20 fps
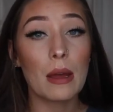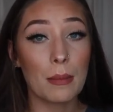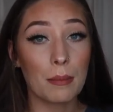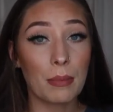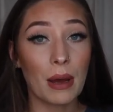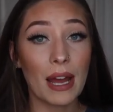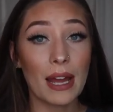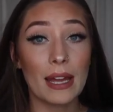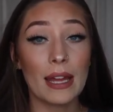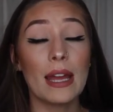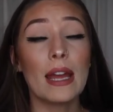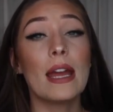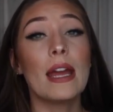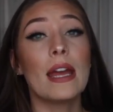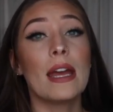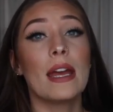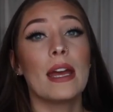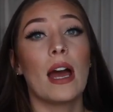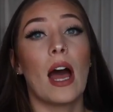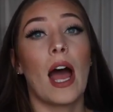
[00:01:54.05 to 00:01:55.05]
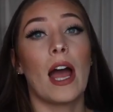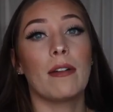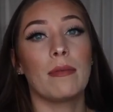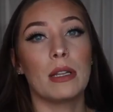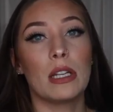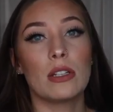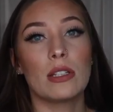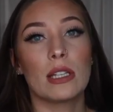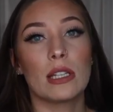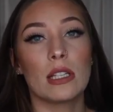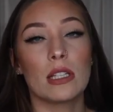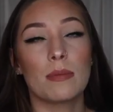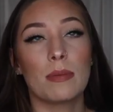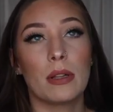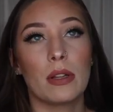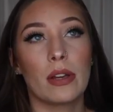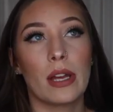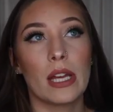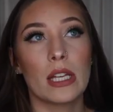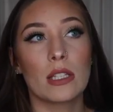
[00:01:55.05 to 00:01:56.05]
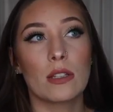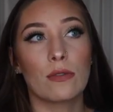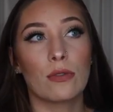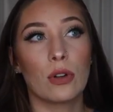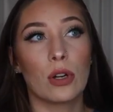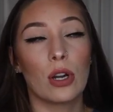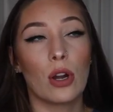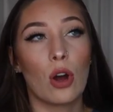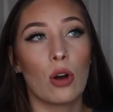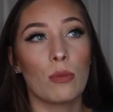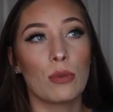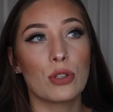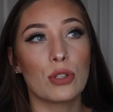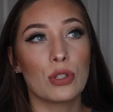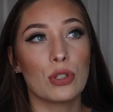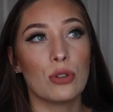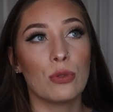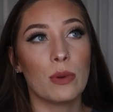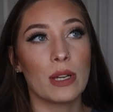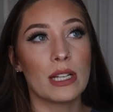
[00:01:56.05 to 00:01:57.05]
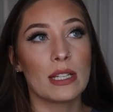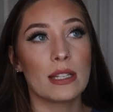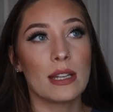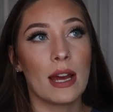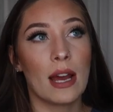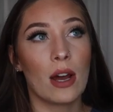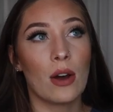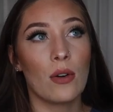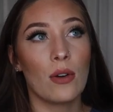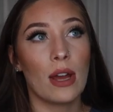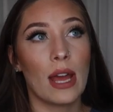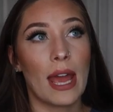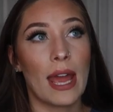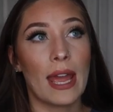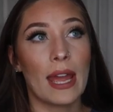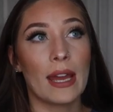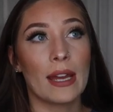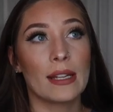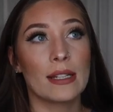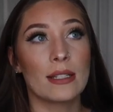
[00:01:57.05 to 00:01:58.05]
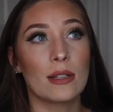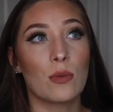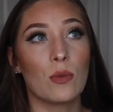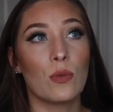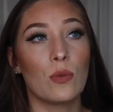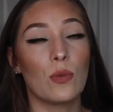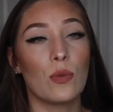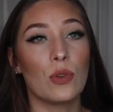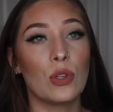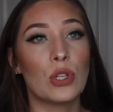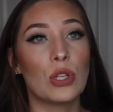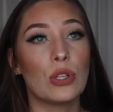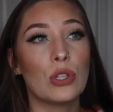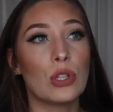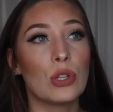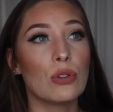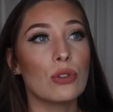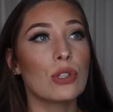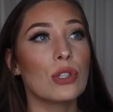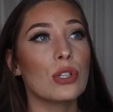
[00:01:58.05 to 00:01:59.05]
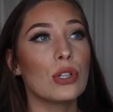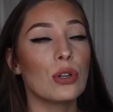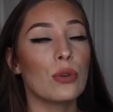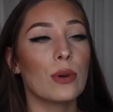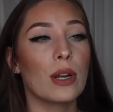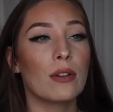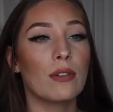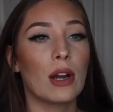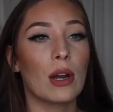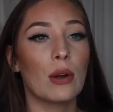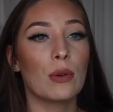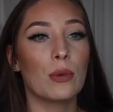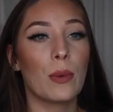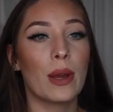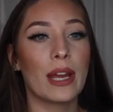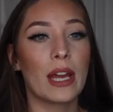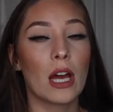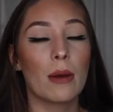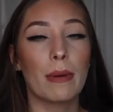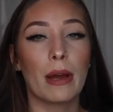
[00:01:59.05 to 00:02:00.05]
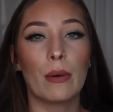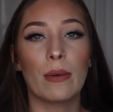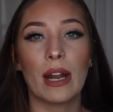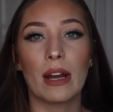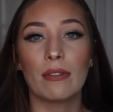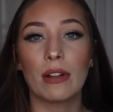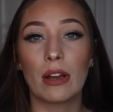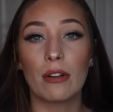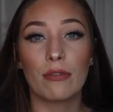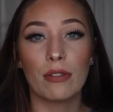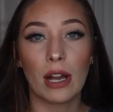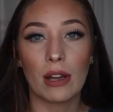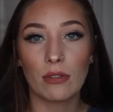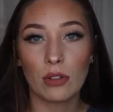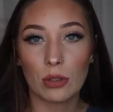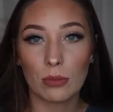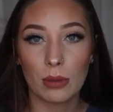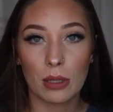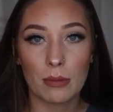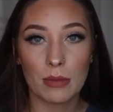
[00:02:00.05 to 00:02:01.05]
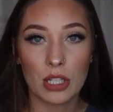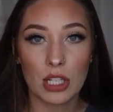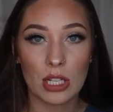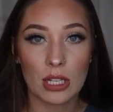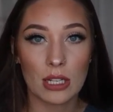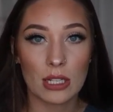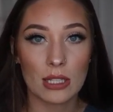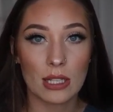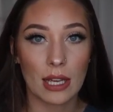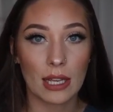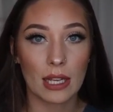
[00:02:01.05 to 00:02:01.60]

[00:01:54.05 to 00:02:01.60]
But I've been using this pillowcase for almost two weeks now, and used to, whenever I would wake up, I would have like five new blemishes.